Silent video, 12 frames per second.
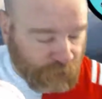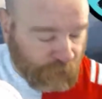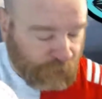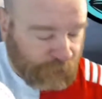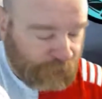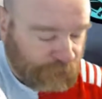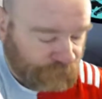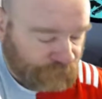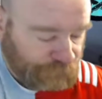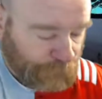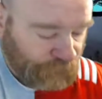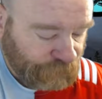He
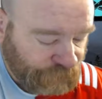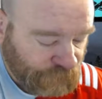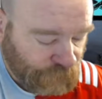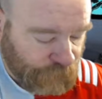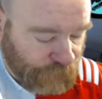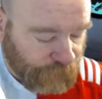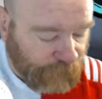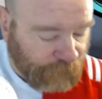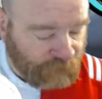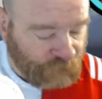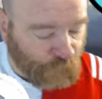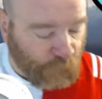sponsored a
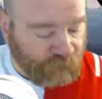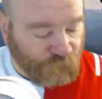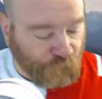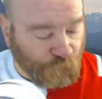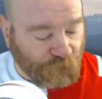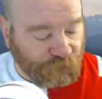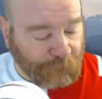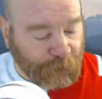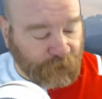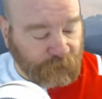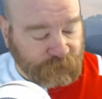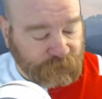giveaway for
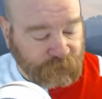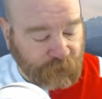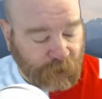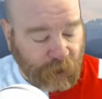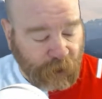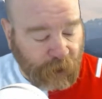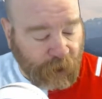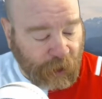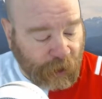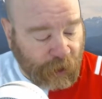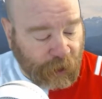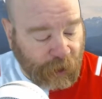Norseman,
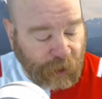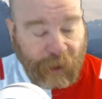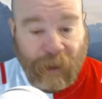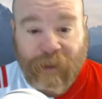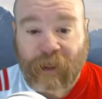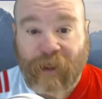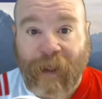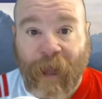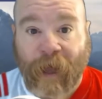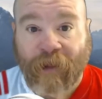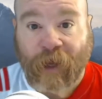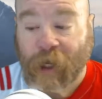and I got the
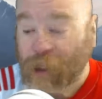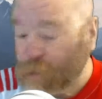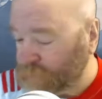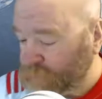leather.